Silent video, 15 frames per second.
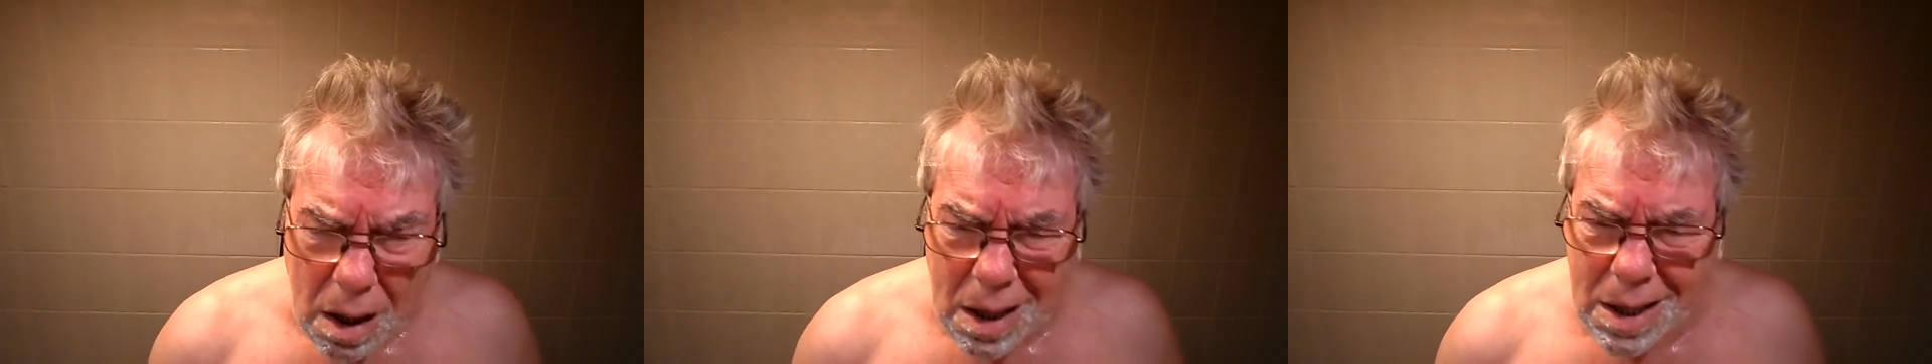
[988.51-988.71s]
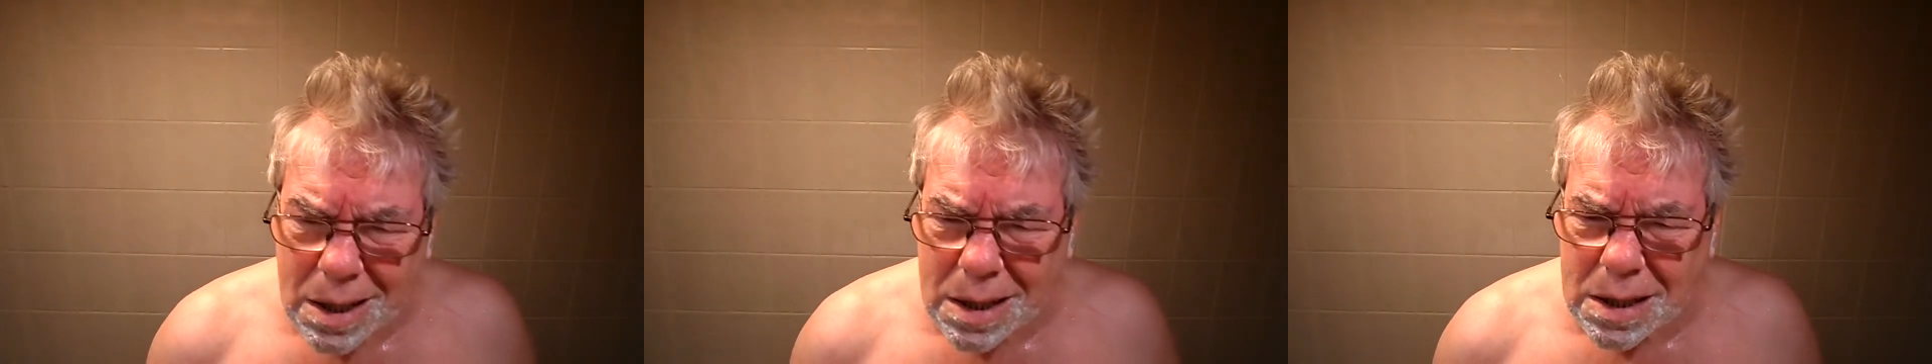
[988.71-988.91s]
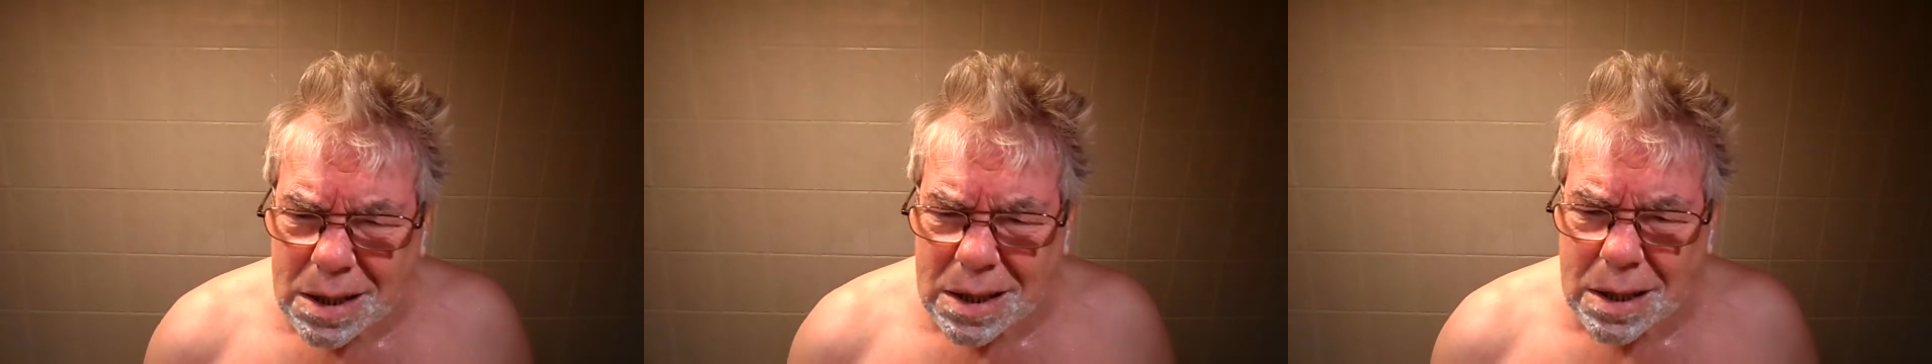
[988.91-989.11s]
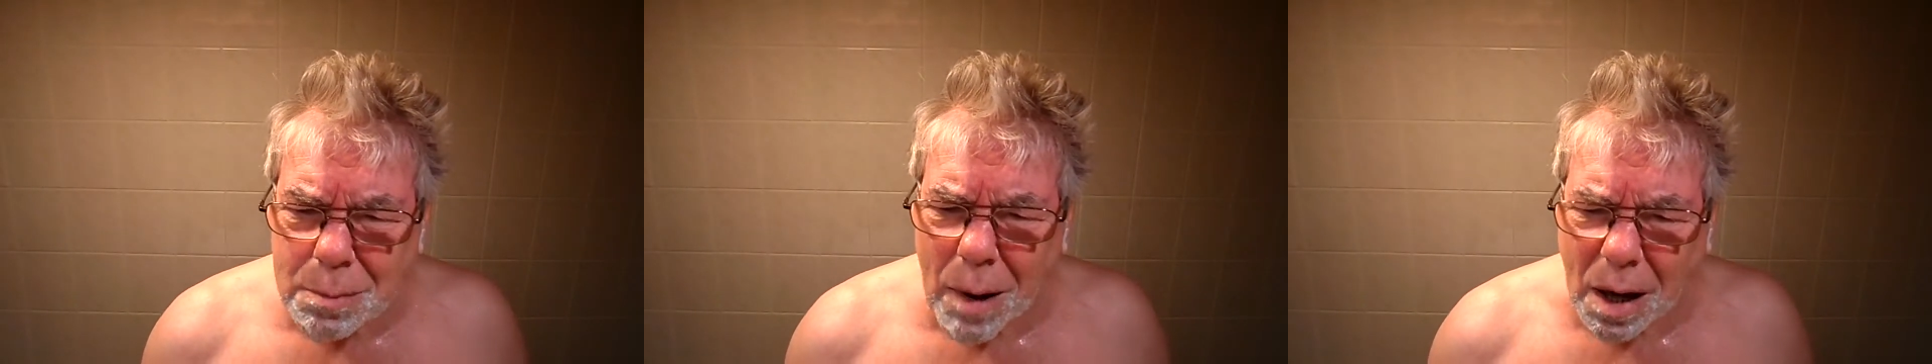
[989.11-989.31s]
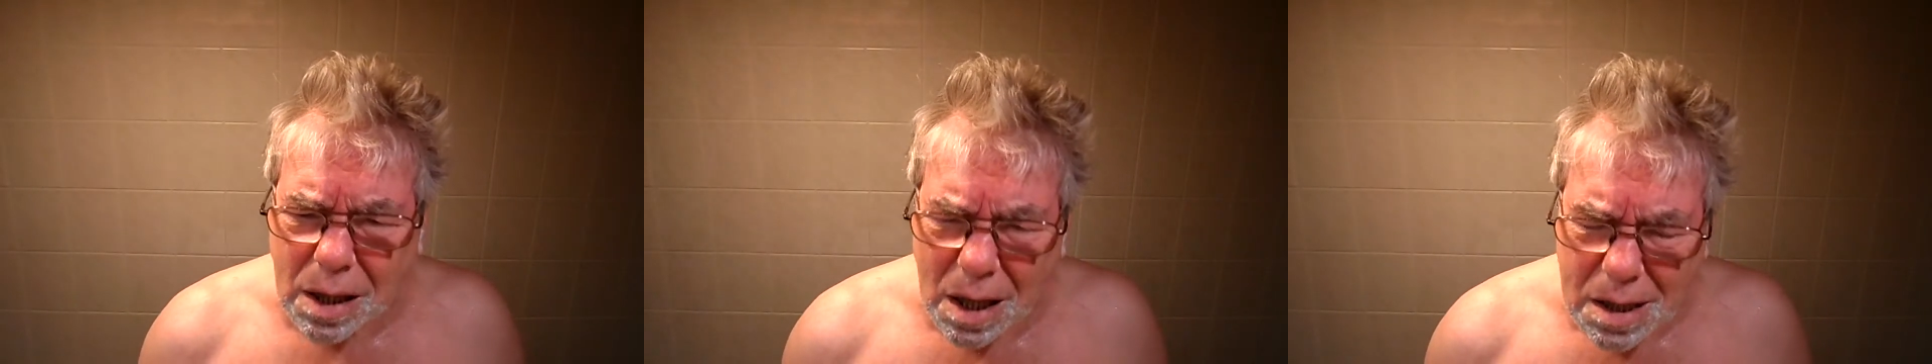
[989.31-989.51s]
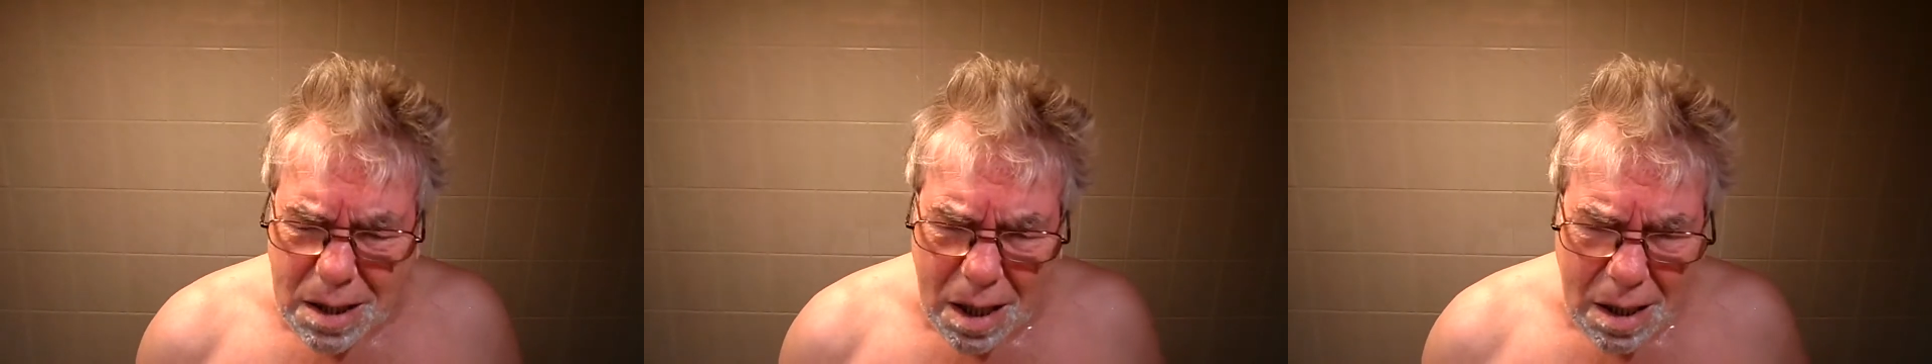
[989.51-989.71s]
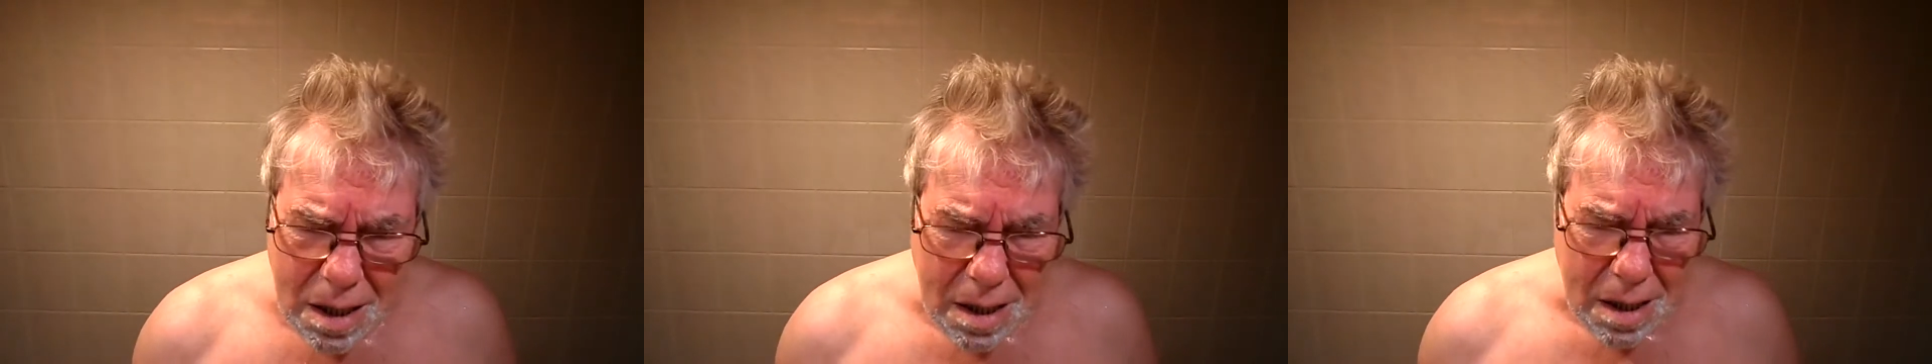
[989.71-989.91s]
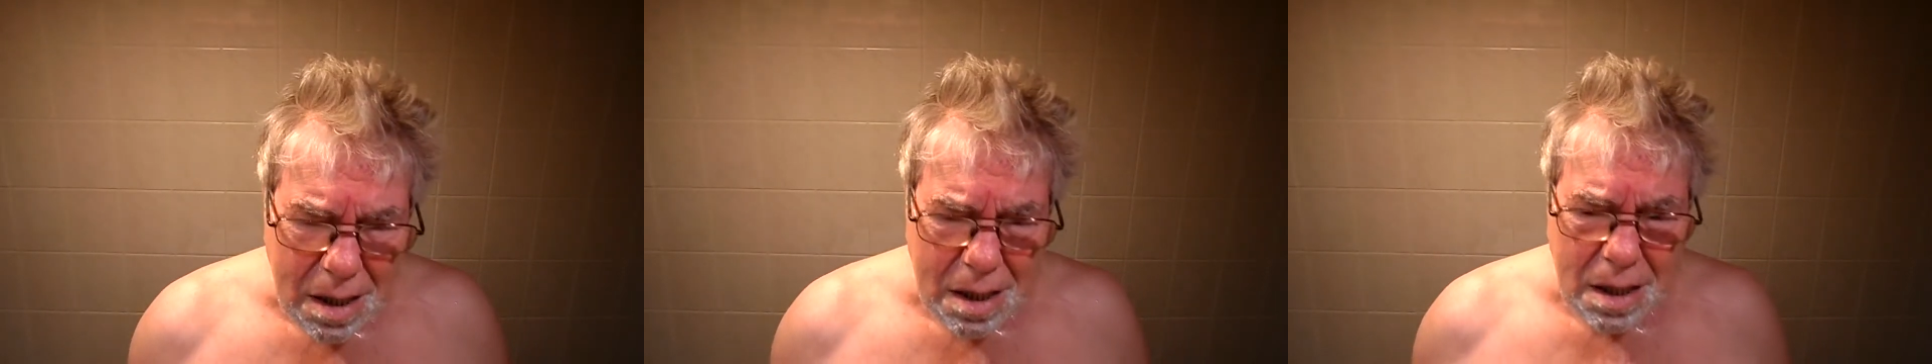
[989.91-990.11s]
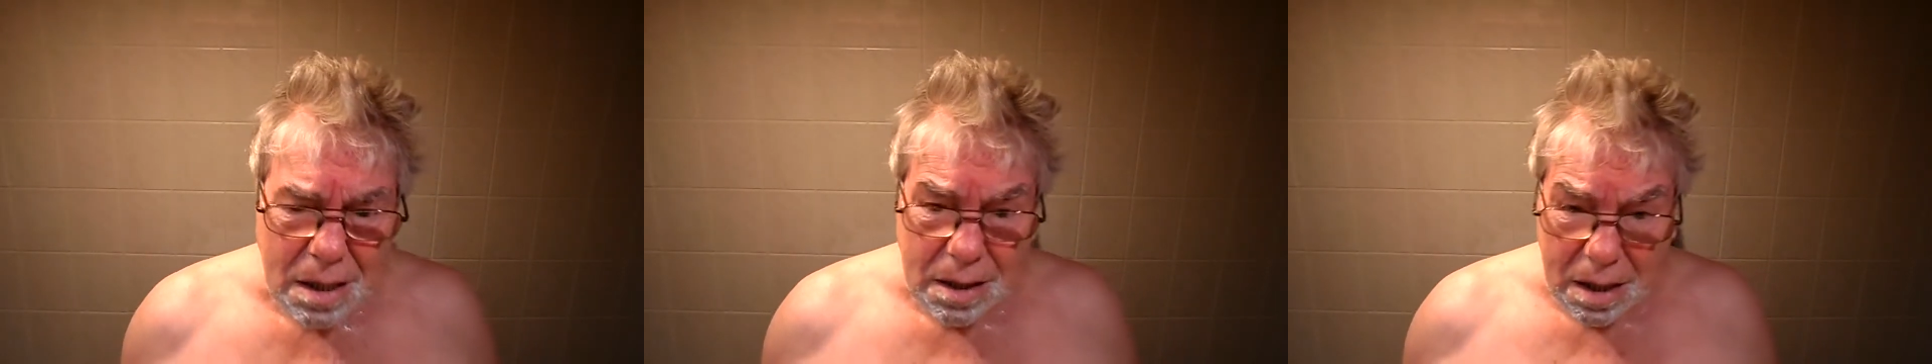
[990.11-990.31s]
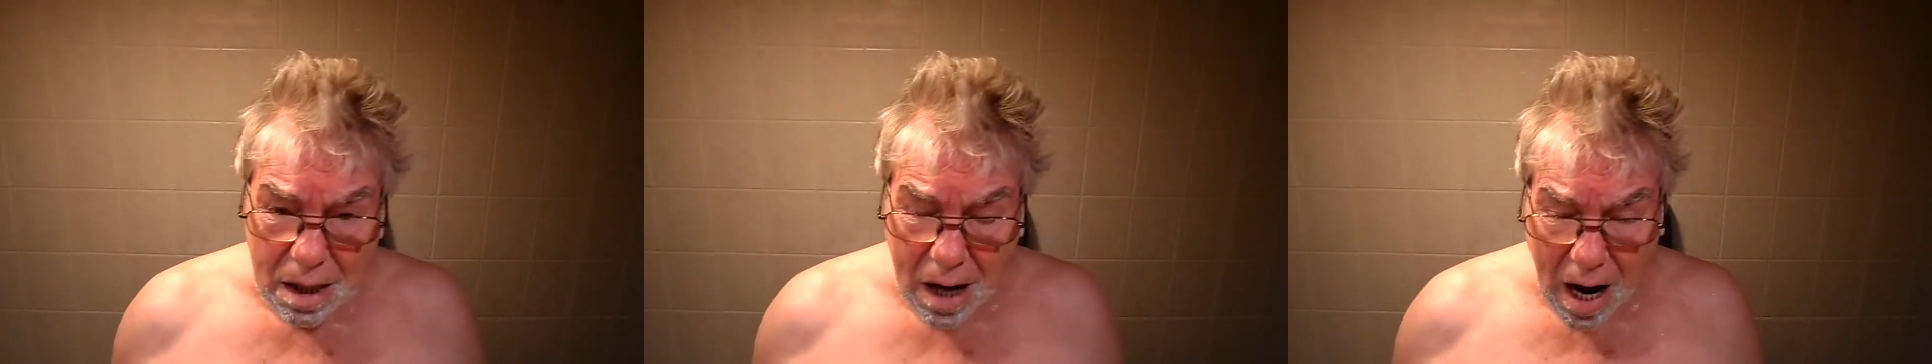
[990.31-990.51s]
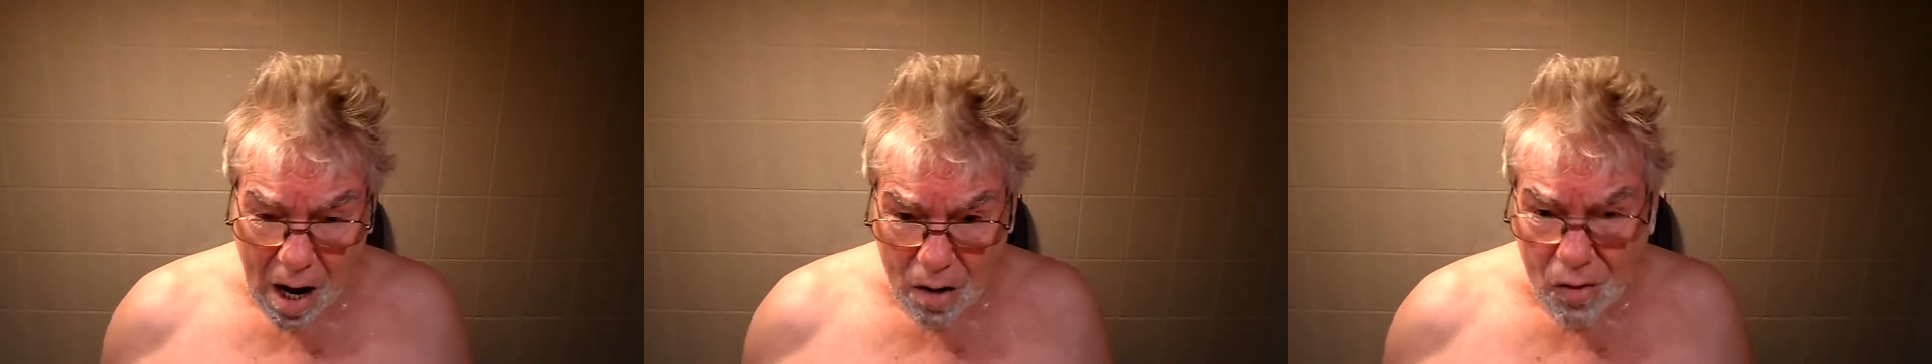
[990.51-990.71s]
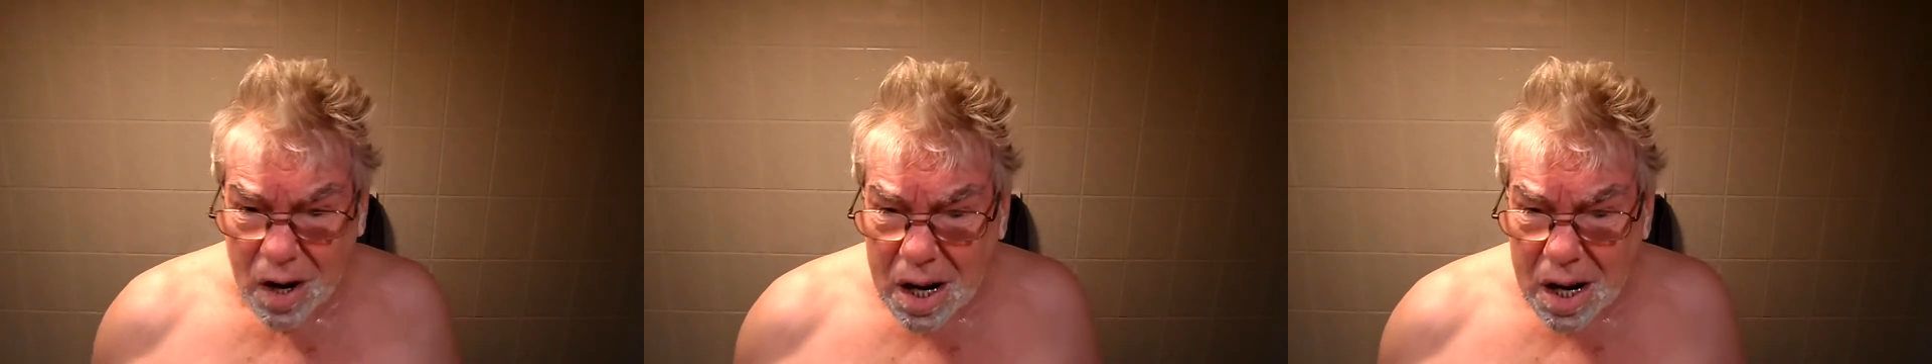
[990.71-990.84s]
In the bucket, dear